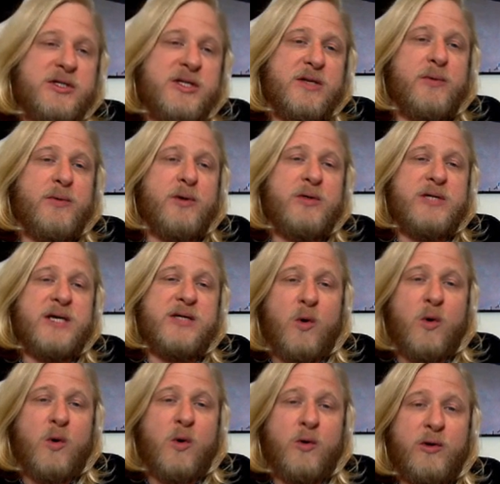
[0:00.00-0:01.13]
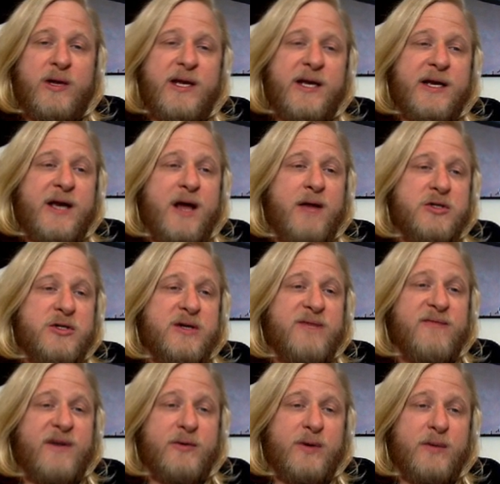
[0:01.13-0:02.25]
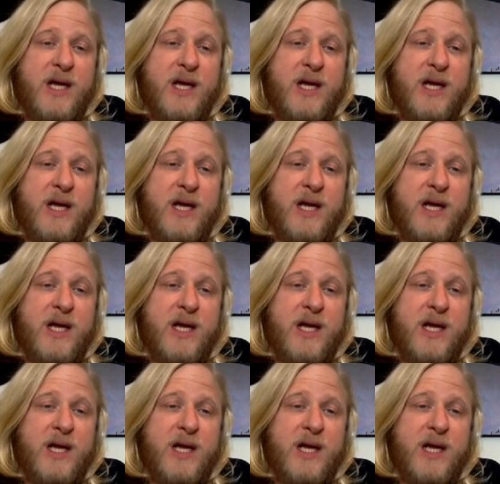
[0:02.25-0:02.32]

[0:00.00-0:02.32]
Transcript: said the protests were orderly and acknowledged the Confederate